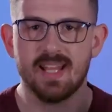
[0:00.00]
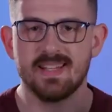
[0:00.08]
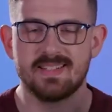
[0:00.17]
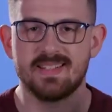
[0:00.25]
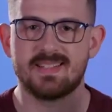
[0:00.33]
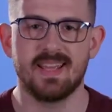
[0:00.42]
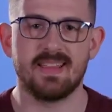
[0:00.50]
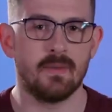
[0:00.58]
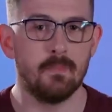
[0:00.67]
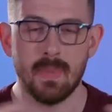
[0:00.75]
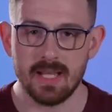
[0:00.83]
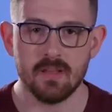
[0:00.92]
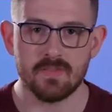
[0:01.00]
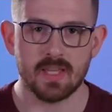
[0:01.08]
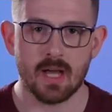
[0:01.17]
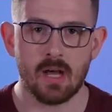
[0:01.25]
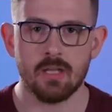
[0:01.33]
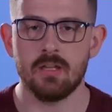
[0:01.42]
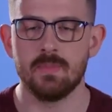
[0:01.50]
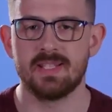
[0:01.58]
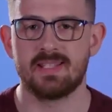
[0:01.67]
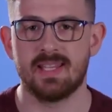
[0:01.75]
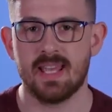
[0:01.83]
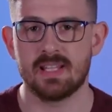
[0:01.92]
that is to say that many of the
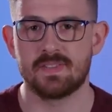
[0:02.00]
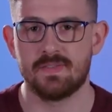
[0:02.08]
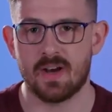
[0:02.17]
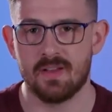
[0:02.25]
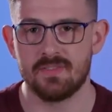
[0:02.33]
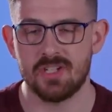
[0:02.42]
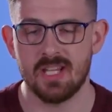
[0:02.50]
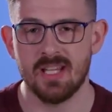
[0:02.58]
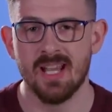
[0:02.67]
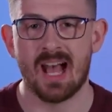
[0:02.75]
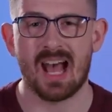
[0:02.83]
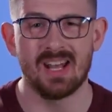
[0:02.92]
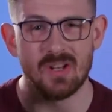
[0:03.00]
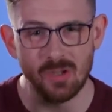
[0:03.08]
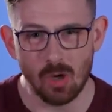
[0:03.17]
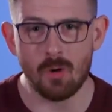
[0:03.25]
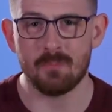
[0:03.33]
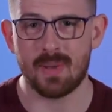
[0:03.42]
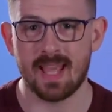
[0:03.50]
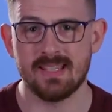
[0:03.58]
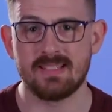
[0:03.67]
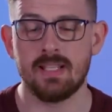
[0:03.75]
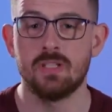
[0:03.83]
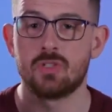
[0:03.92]
arguments against 5G are not
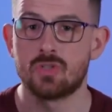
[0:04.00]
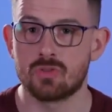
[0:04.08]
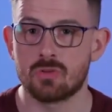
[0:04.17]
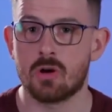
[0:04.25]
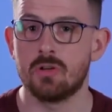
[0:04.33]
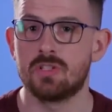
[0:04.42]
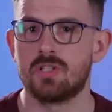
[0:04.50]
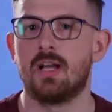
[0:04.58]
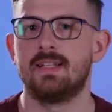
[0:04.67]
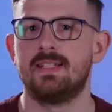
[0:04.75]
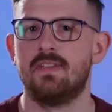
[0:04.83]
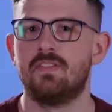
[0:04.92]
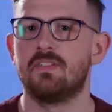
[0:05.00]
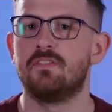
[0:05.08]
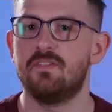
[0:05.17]
based in strong scientific